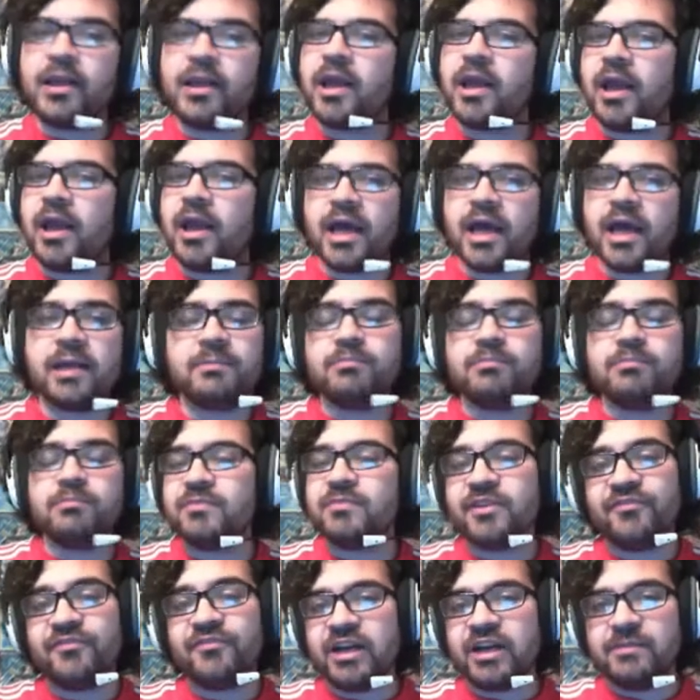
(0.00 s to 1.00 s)
at the
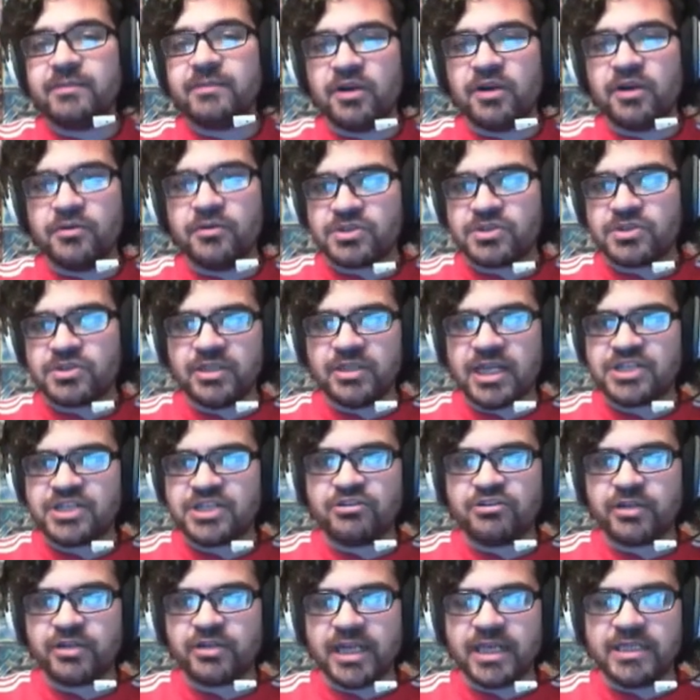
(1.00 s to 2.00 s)
very most, unless you're
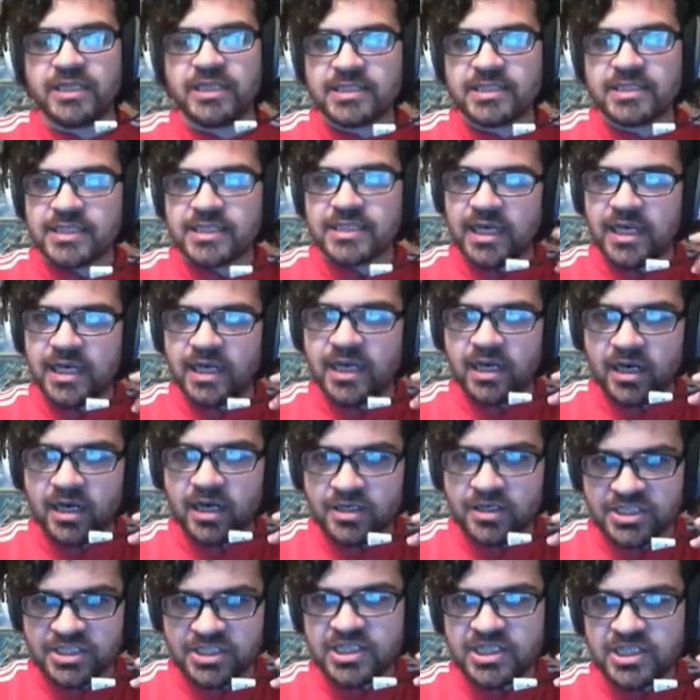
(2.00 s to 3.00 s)
against
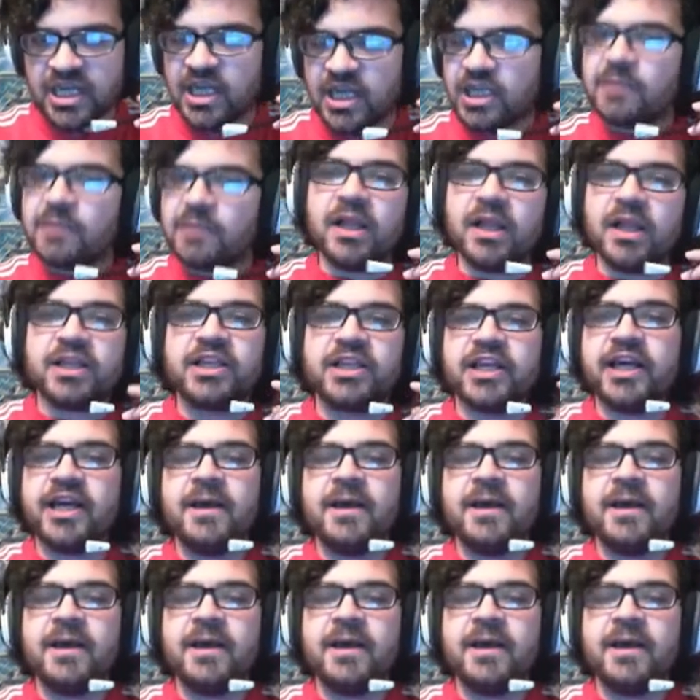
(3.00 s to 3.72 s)
Arceus de Agapalkia,